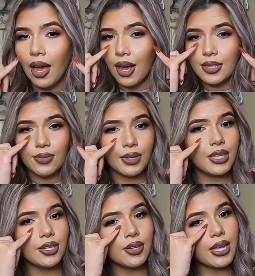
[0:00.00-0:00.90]
I also
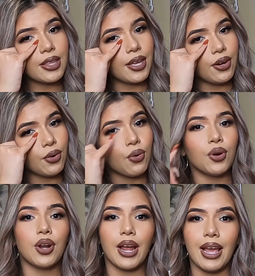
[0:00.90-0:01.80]
really do like the inner
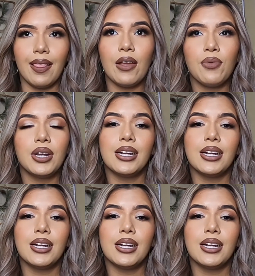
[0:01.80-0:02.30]
corner highlight one.